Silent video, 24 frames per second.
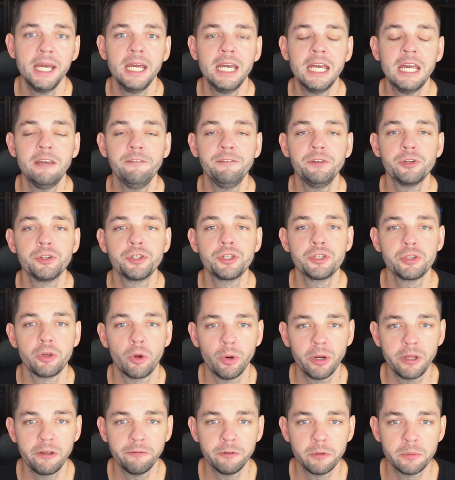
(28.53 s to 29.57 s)
If you're
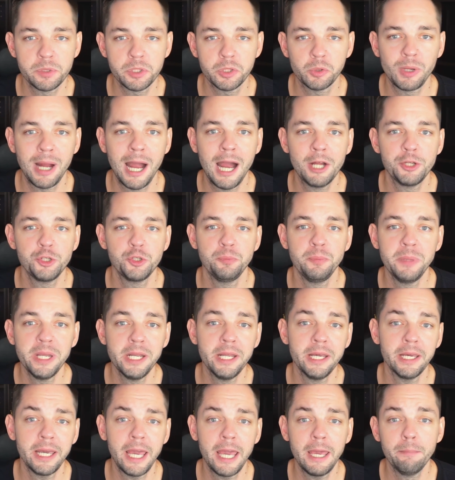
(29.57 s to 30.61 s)
starting from scratch,
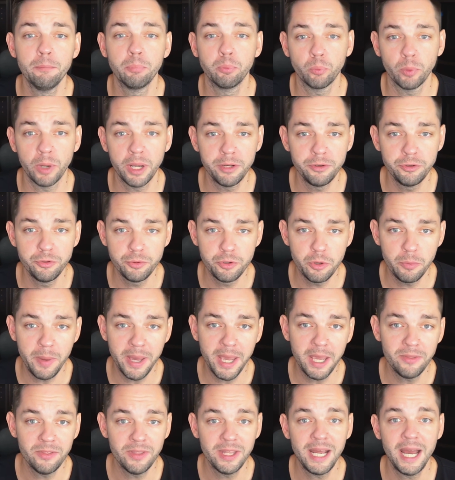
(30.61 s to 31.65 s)
meaning a brand new
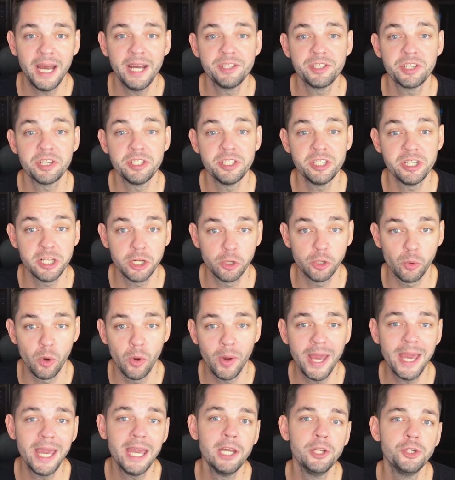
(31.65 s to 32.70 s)
domain that has zero
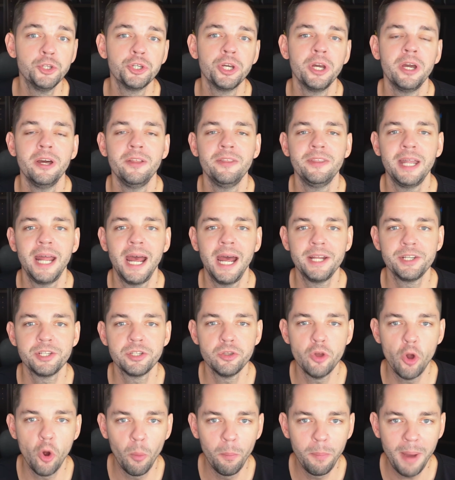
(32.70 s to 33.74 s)
age, that has
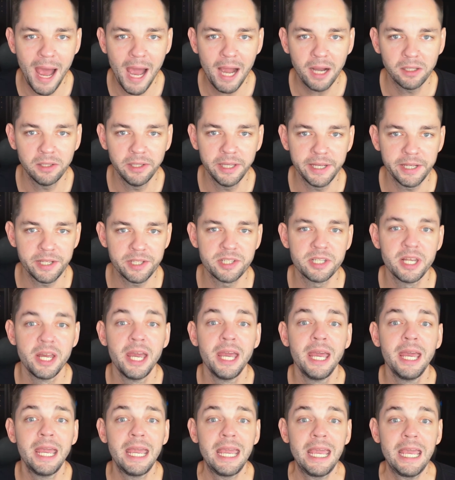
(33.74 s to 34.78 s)
no backlinks,
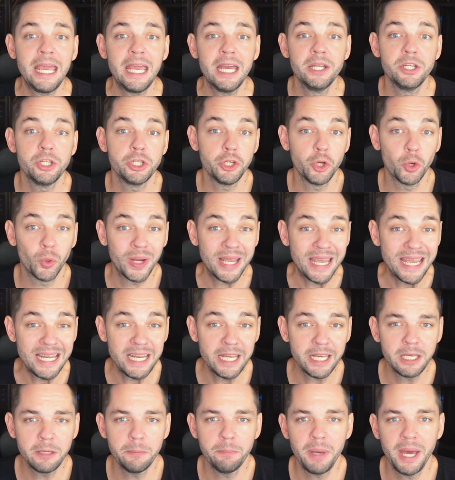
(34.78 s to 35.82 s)
and you're in a
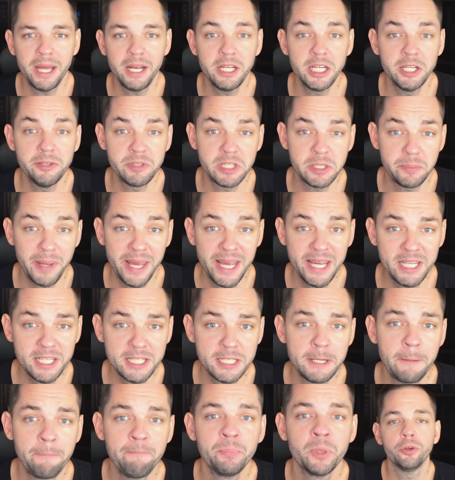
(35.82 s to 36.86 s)
competitive space,
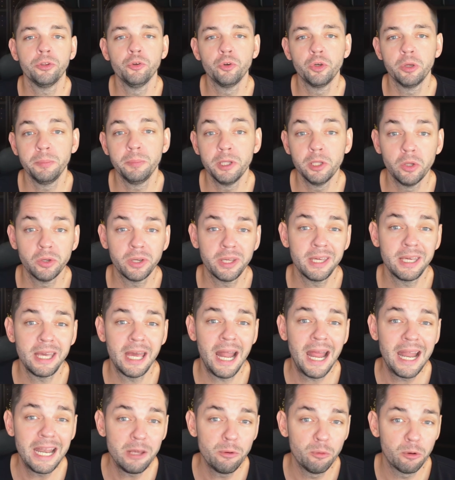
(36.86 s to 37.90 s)
you could be looking at
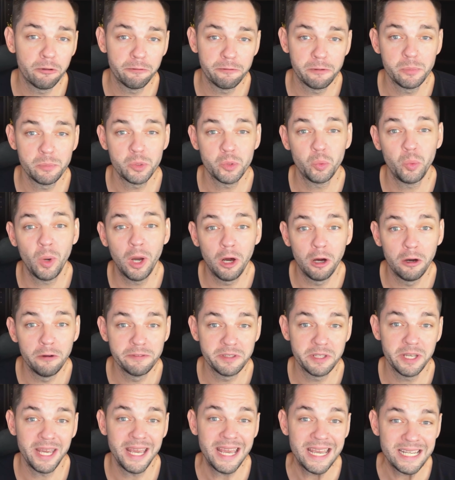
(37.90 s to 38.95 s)
anywhere from 12
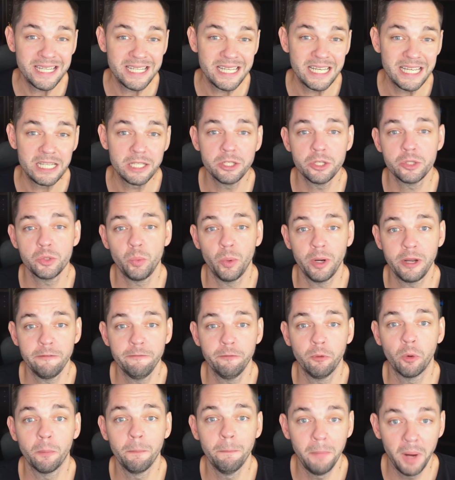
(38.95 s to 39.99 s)
to 18 to
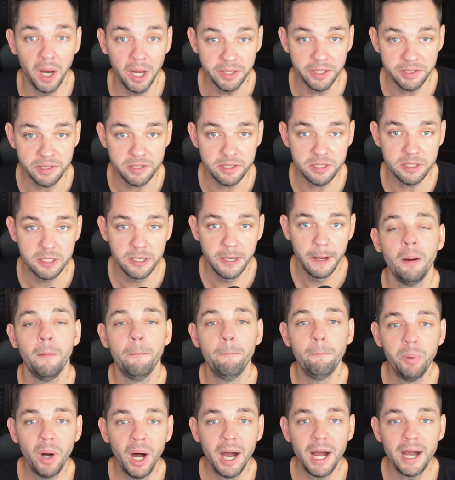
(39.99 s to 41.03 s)
24 months.
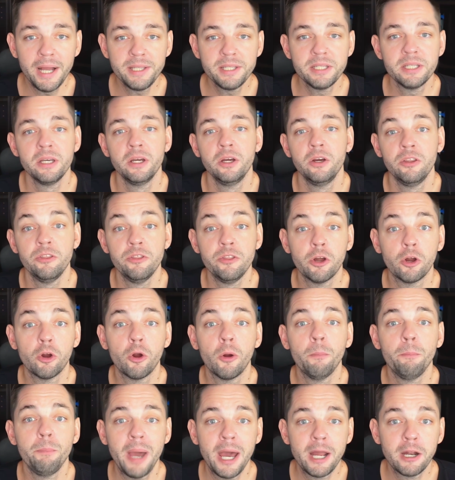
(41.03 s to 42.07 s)
But there are
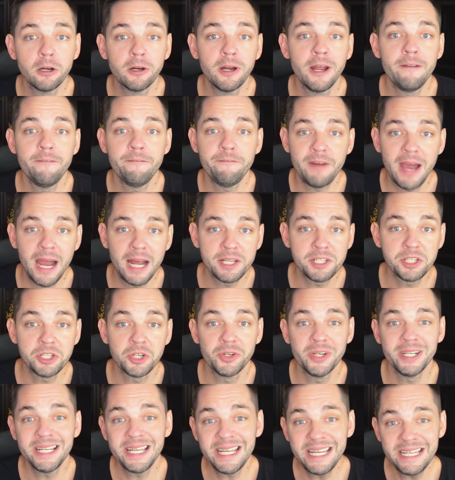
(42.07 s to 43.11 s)
better and faster
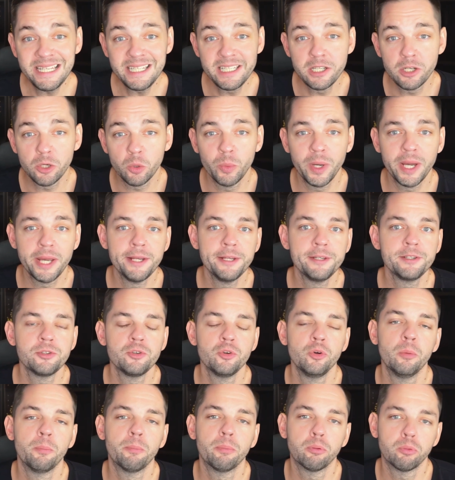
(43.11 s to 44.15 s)
and easier ways to
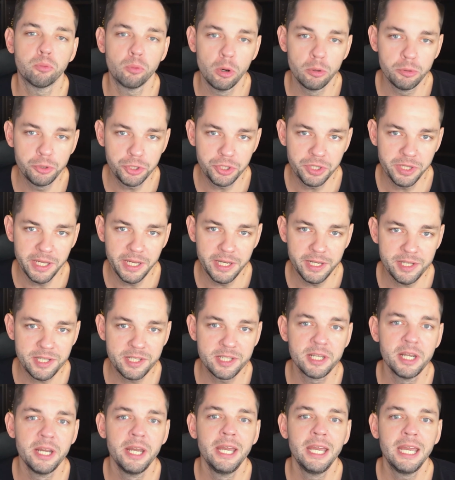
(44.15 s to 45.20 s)
approach this
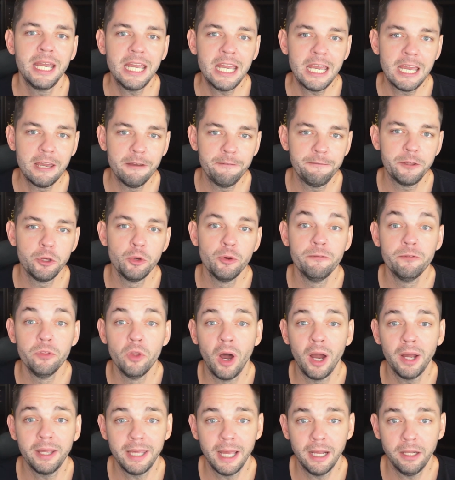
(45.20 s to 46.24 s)
if you have
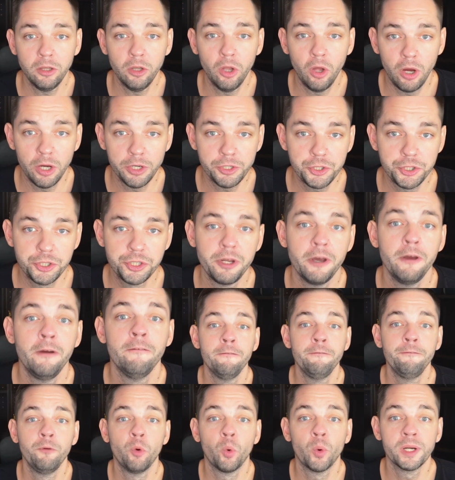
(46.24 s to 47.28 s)
not yet launched.
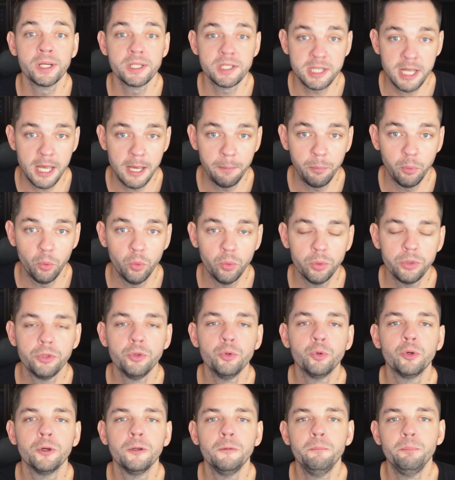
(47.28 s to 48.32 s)
For example, you
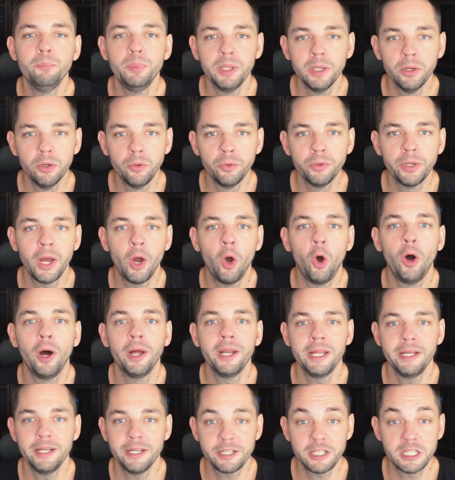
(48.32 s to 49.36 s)
could build on
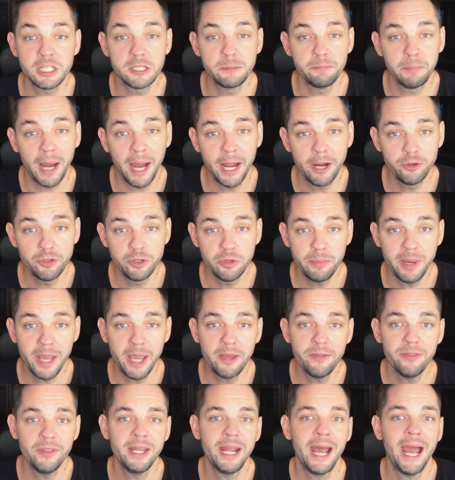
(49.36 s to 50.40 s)
an expired domain
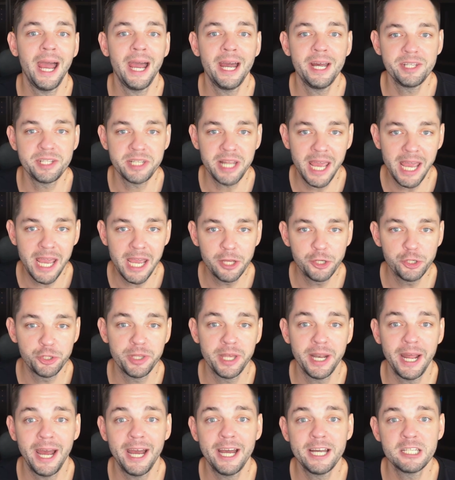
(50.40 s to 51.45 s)
that has age, that
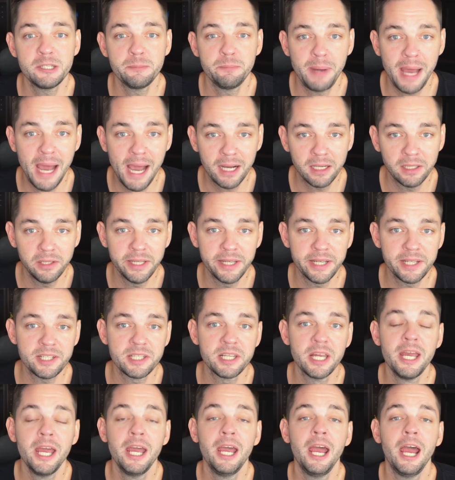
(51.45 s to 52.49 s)
has backlinks,
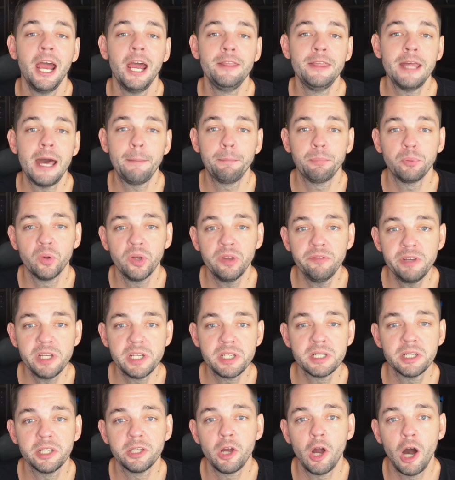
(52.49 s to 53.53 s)
and that
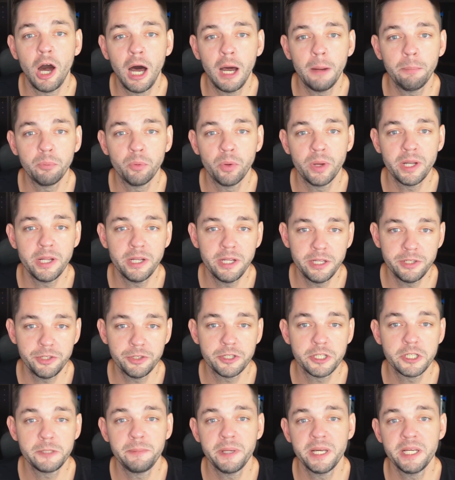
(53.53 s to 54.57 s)
previously operated in your
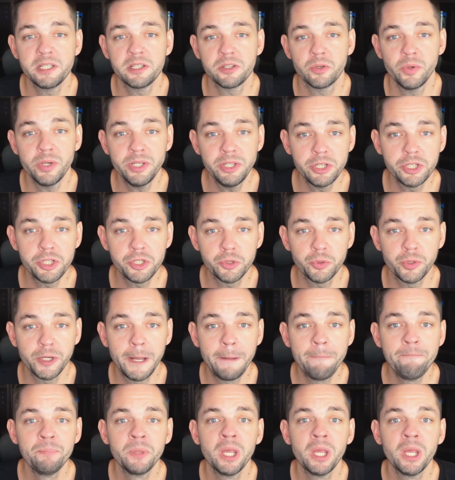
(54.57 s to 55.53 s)
space or industry,